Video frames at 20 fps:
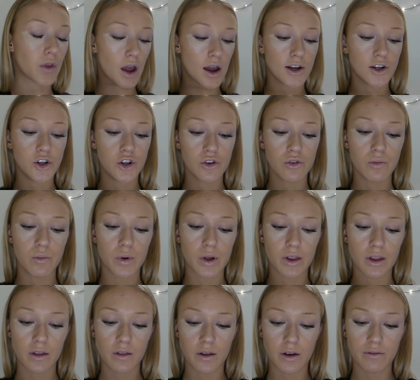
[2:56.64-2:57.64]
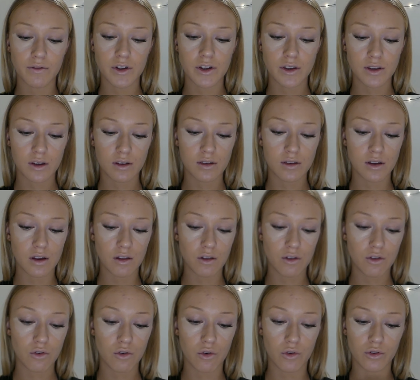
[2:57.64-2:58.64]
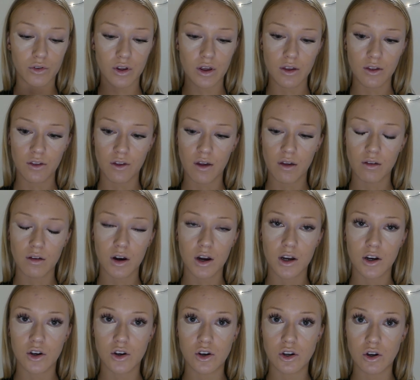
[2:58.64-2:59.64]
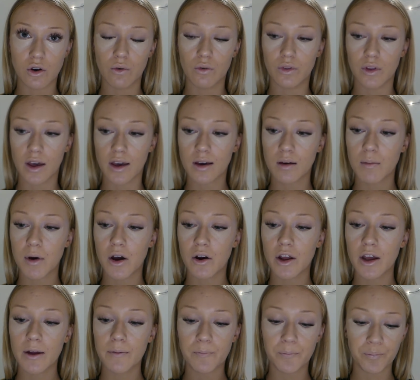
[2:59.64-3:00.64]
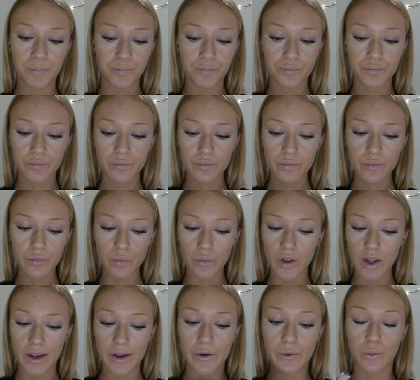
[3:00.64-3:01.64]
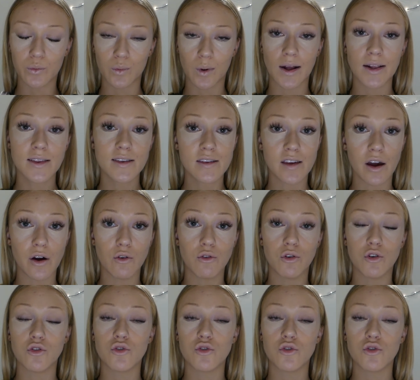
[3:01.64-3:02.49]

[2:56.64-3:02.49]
I do really love this concealer. The only thing that I don't like about it, it runs out